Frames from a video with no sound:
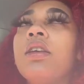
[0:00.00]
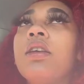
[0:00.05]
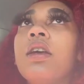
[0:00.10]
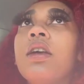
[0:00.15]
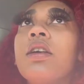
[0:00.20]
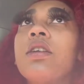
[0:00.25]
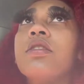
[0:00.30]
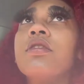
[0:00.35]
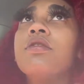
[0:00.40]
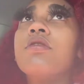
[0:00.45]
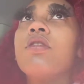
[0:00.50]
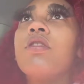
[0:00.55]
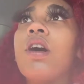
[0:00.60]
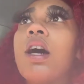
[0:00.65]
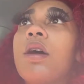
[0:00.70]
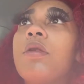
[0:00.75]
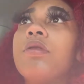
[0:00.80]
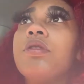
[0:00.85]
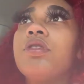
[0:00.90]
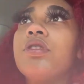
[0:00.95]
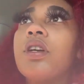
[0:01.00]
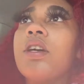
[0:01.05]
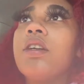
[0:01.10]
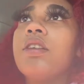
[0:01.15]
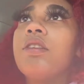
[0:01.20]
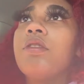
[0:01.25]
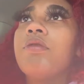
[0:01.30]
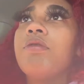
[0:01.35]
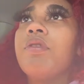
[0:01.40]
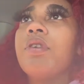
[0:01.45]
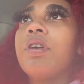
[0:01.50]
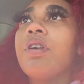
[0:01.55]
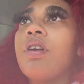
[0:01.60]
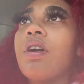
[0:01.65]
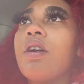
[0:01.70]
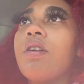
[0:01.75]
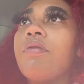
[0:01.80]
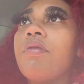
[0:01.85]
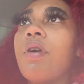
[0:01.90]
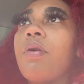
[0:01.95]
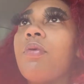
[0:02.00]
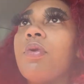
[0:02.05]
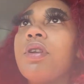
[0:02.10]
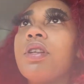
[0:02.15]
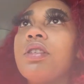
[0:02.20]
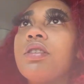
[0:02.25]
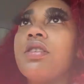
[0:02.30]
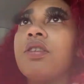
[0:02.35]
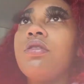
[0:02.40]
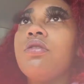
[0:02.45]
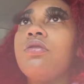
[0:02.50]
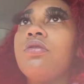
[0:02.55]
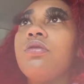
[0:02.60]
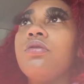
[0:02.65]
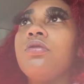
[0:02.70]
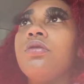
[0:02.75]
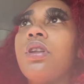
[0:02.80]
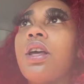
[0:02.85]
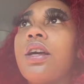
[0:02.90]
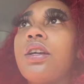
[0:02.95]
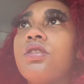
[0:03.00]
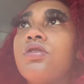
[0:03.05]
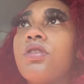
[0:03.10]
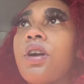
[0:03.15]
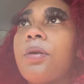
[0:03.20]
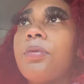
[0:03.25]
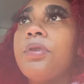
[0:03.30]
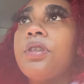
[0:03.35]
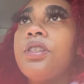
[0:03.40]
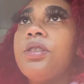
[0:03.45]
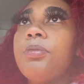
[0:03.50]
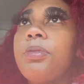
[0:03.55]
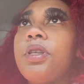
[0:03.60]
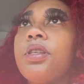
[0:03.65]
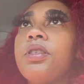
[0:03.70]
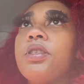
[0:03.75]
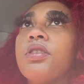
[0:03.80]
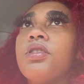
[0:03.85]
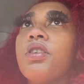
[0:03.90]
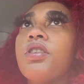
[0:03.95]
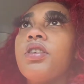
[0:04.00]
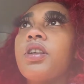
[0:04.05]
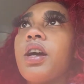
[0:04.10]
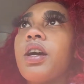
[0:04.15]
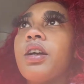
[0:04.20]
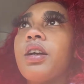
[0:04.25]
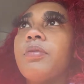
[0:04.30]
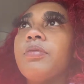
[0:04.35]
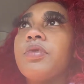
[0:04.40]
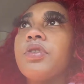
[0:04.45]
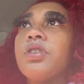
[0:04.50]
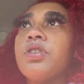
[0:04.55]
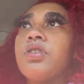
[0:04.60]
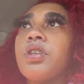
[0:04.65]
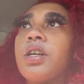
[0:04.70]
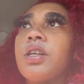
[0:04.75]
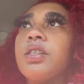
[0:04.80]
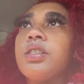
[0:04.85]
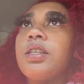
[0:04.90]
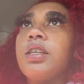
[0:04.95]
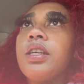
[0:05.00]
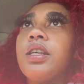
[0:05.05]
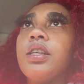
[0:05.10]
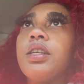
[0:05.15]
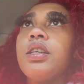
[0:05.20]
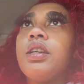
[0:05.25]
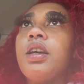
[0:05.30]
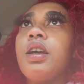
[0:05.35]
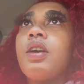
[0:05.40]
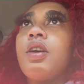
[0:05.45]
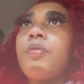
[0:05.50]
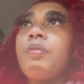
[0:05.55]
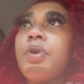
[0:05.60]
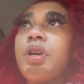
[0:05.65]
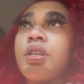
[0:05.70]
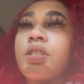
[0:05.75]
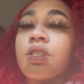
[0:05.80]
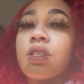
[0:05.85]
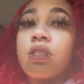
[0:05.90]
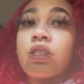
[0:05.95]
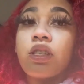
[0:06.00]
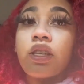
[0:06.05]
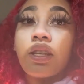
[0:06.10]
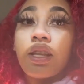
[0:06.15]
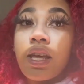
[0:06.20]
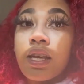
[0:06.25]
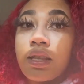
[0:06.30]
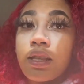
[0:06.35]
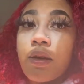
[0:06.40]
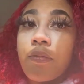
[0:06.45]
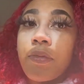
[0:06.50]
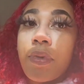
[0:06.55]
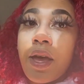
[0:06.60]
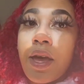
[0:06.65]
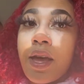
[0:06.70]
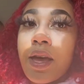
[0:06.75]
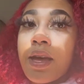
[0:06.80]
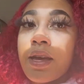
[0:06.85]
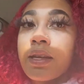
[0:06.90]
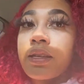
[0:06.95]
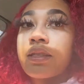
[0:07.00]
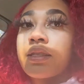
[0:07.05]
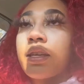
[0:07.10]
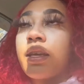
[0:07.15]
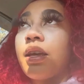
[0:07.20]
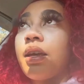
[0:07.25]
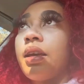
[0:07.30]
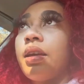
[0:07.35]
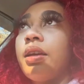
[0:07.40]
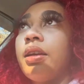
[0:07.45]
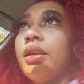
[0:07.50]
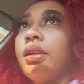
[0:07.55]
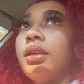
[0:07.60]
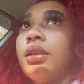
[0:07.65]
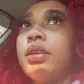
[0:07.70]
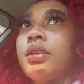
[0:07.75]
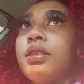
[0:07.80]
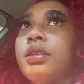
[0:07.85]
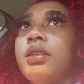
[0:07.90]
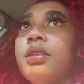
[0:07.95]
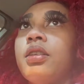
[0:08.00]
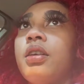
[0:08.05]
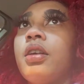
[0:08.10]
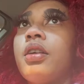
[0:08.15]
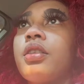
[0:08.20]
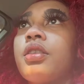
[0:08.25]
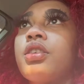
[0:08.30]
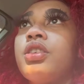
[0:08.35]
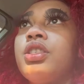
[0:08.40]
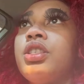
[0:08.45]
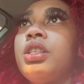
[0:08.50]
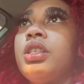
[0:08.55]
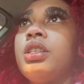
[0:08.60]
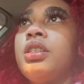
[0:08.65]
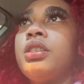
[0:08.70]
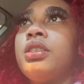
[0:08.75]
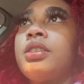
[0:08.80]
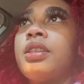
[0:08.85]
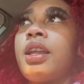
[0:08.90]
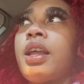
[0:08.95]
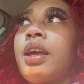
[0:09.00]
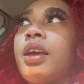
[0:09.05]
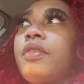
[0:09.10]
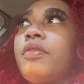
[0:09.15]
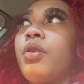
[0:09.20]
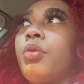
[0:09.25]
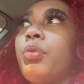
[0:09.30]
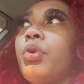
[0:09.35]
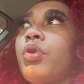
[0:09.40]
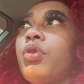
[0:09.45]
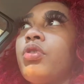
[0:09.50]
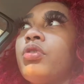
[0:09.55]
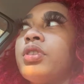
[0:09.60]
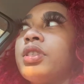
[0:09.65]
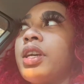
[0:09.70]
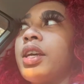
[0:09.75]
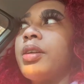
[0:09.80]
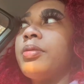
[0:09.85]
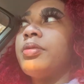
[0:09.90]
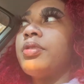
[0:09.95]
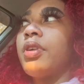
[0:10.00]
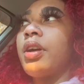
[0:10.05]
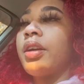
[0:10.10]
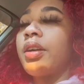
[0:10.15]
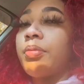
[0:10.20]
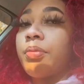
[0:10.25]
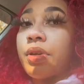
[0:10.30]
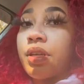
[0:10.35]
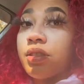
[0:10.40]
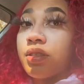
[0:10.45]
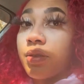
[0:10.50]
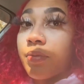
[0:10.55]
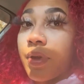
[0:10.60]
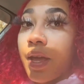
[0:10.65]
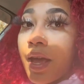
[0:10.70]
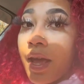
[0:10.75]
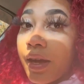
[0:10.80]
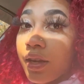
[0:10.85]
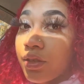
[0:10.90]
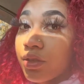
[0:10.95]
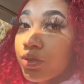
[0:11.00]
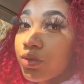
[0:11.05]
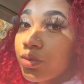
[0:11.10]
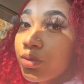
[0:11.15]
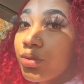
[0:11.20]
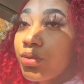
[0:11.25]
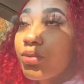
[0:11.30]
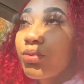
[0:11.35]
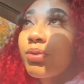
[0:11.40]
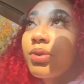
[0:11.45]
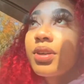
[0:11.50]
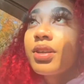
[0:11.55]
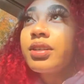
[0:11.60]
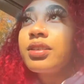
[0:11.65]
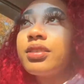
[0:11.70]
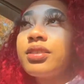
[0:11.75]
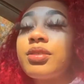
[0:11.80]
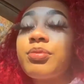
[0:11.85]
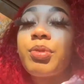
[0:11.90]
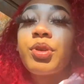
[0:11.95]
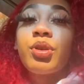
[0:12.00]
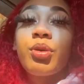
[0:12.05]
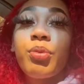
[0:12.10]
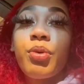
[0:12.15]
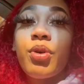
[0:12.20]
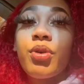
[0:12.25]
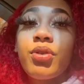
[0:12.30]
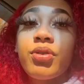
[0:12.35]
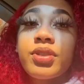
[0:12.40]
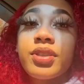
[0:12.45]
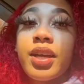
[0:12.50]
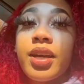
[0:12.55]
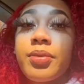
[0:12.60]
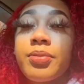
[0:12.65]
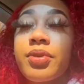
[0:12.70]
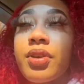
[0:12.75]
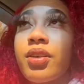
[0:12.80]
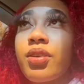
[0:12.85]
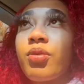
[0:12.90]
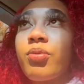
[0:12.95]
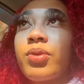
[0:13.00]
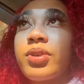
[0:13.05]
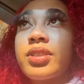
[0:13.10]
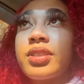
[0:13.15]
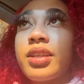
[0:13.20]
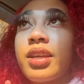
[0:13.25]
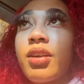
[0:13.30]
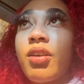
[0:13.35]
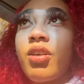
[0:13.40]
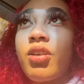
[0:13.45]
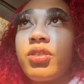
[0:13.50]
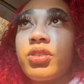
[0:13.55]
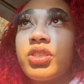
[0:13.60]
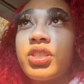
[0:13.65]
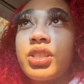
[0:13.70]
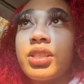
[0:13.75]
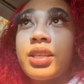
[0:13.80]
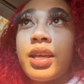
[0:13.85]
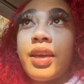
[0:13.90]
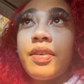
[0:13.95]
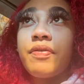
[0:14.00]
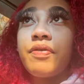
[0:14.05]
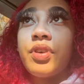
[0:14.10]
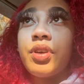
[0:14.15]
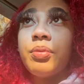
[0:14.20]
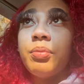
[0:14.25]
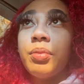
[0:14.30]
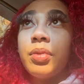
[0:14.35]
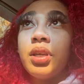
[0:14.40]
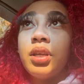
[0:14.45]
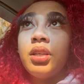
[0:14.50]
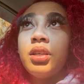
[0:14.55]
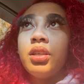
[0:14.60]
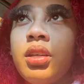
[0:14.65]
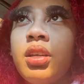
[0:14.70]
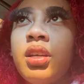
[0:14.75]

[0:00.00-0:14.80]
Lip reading: Yeah, so I was trying to figure out if I wanted to do like drop these pieces or not. I'm just trying to get pictures in like the bags and in the other jeans that I have for prototypes so I can make some actual ones. But the prototypes are the ones that all just have fit me.